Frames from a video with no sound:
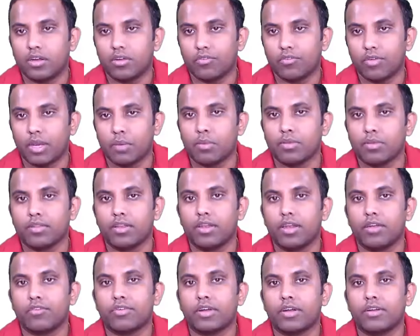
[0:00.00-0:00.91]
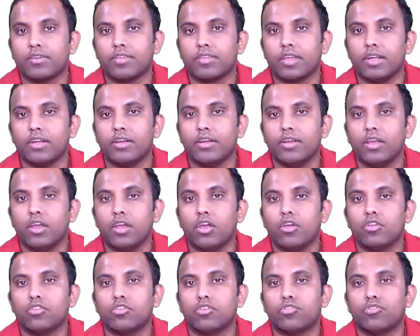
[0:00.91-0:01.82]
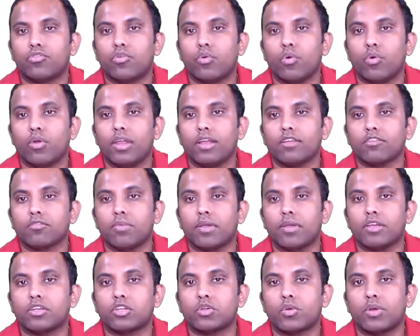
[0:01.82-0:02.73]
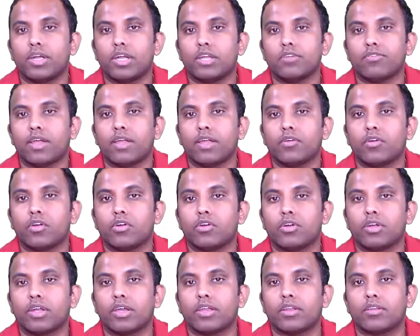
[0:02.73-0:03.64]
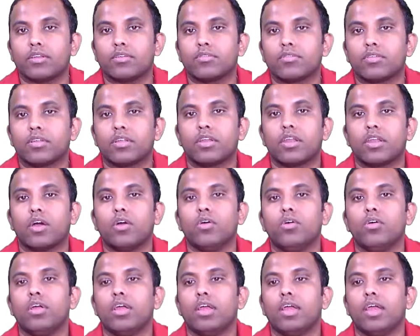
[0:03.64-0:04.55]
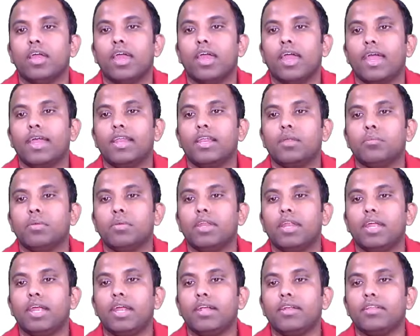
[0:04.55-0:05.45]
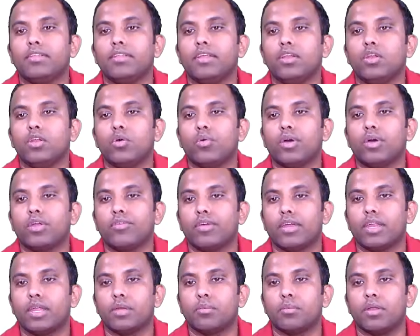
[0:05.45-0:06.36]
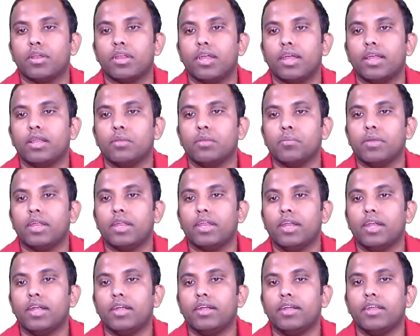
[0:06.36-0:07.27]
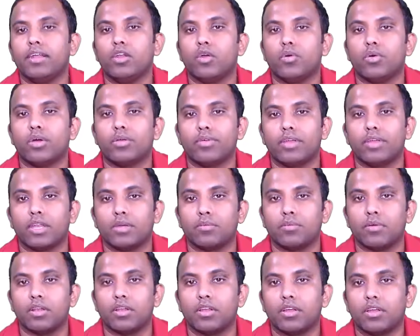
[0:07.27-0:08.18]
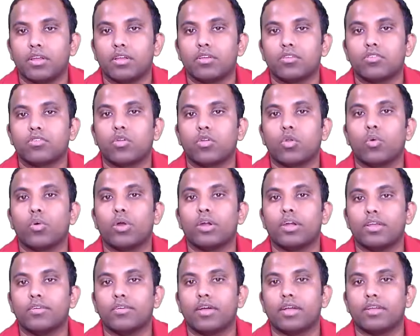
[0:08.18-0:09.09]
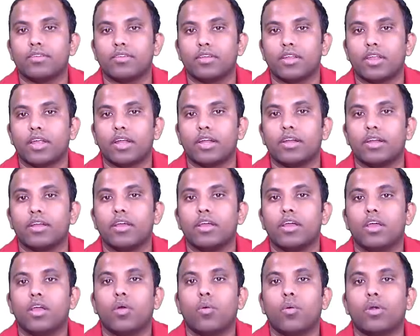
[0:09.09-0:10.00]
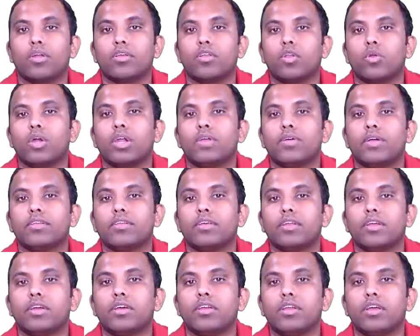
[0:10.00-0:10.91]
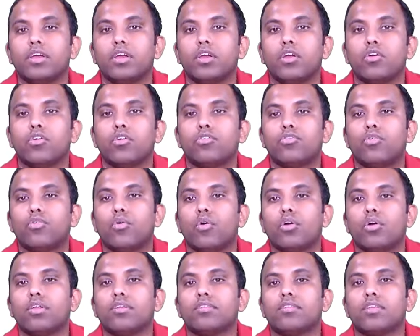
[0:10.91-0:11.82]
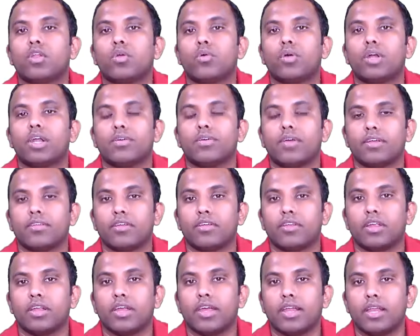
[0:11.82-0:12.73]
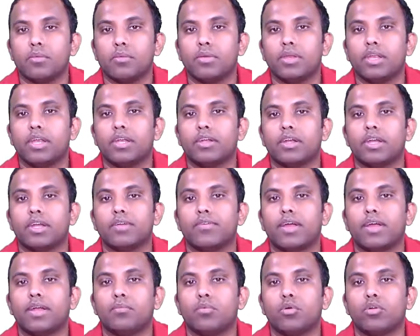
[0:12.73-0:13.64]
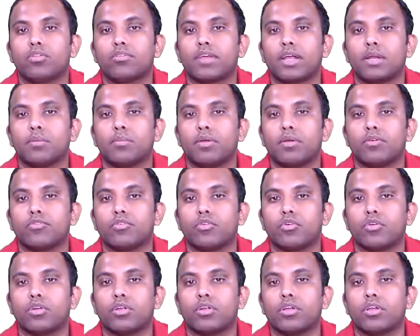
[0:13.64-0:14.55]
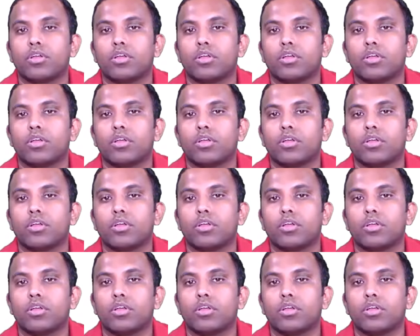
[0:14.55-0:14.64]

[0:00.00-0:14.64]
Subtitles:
variables in left hand side. So 4x minus 25 equal to 10. Now eliminate the lower variable. Eliminate the lower variable. Lower divisor, right? What is the lower divisor here? 4 is the lower divisor here. Eliminate it. Divide both sides by 4.